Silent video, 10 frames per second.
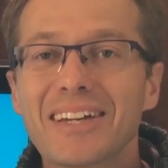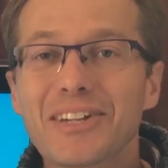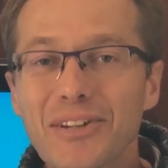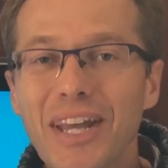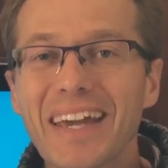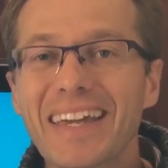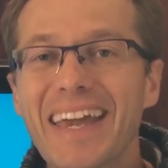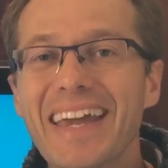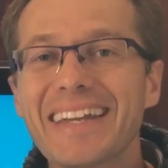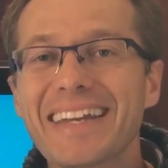Good day
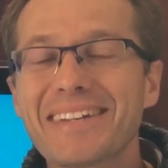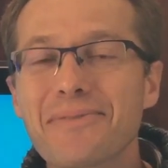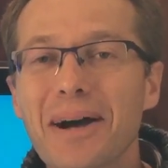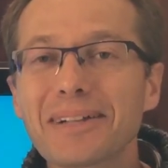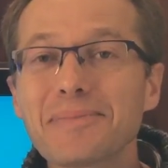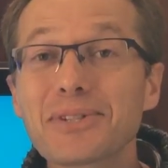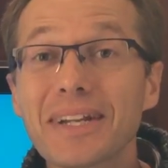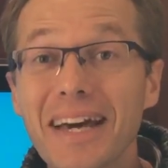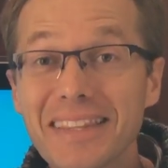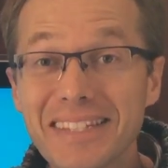again and welcome to
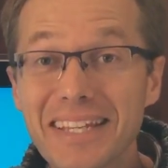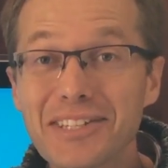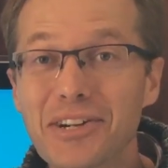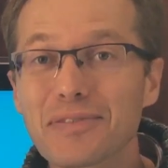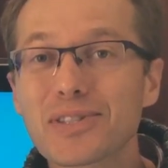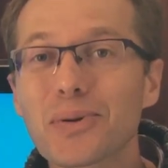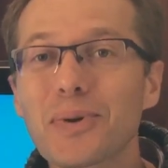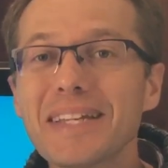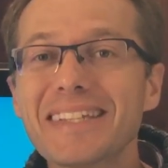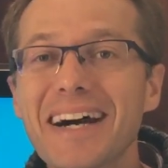another session of
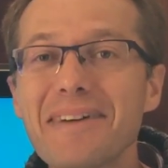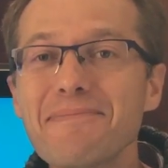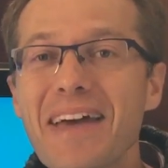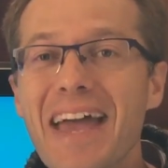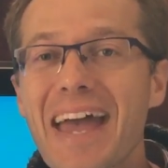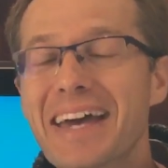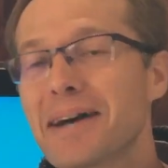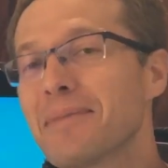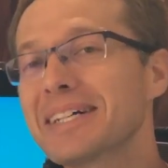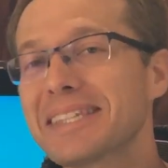story time. And I
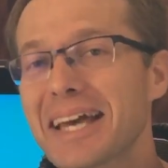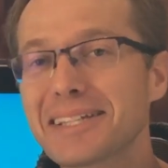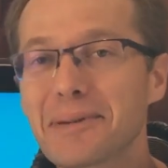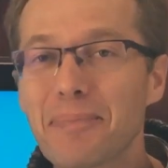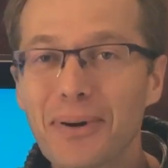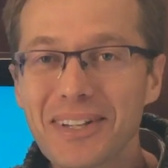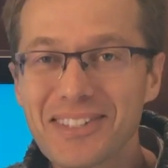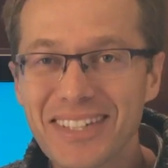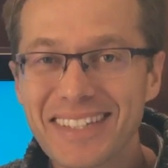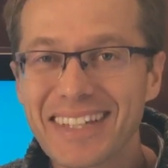must ask
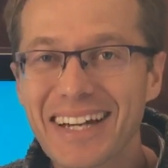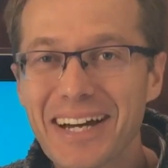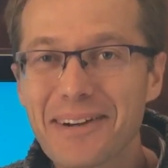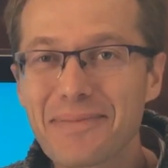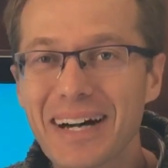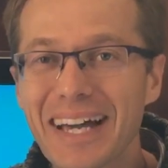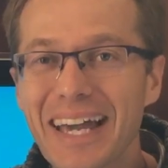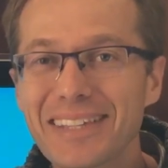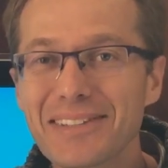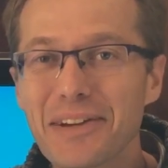apologies. Um, I
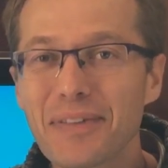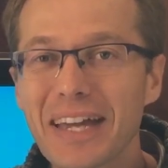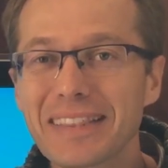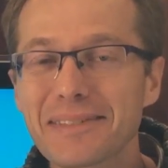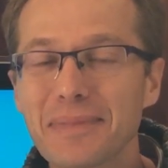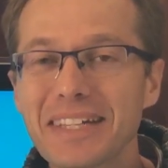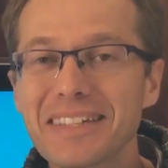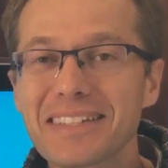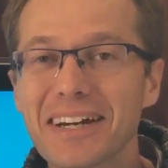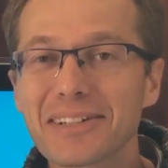had to have had this
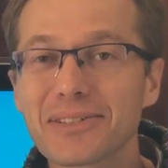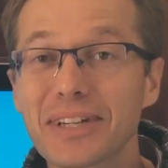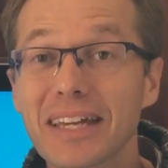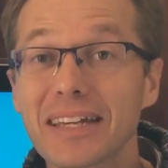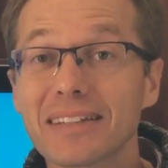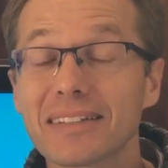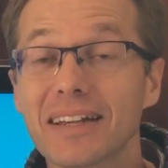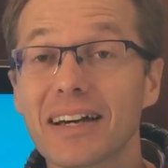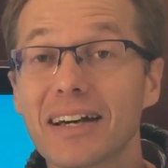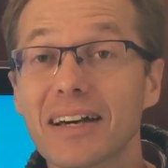message out again
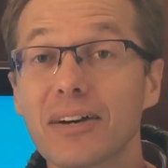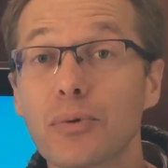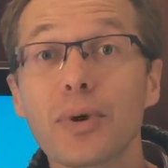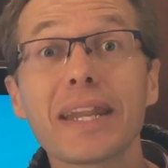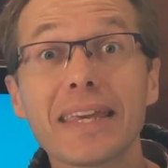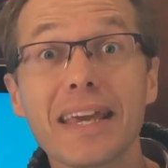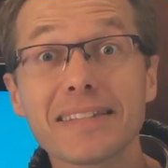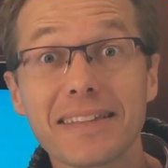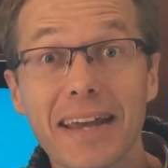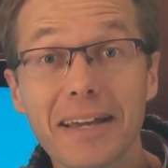uh, already
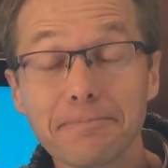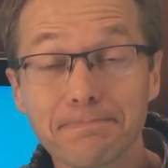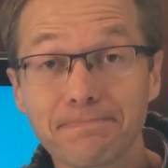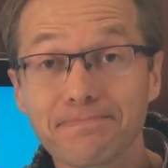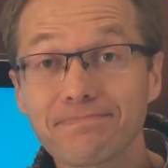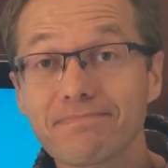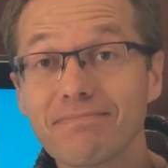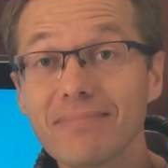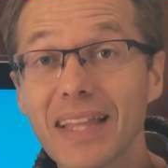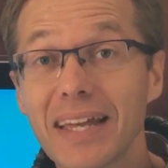yesterday.
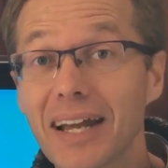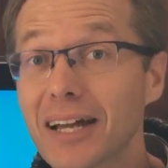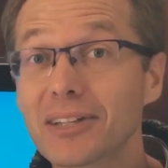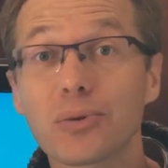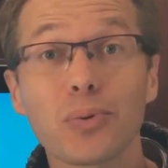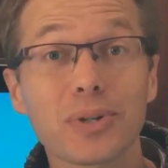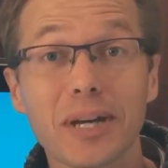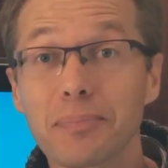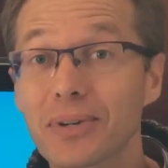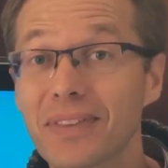And I got caught
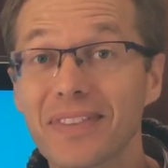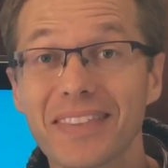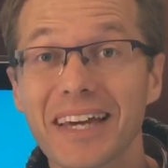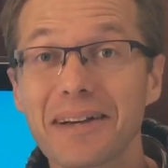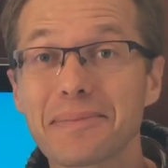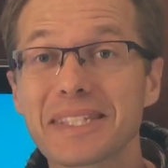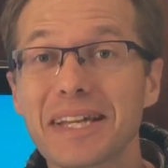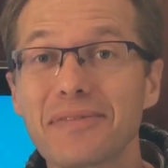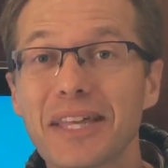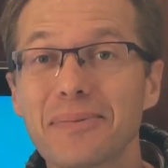up with um,
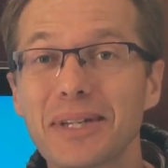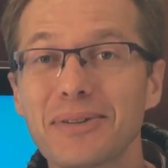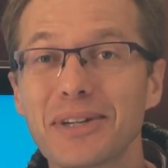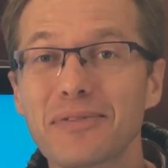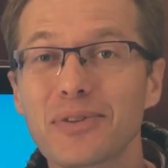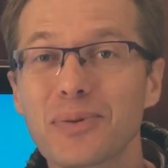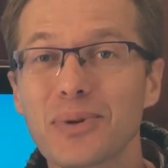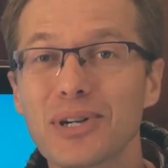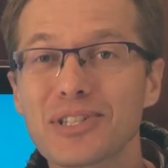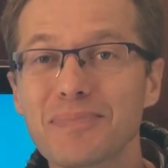stuff that we're doing for the
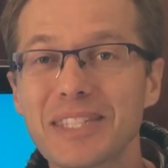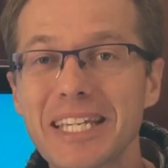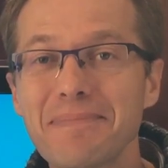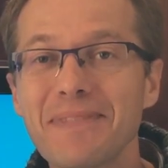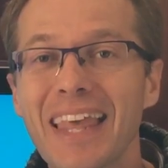worship team.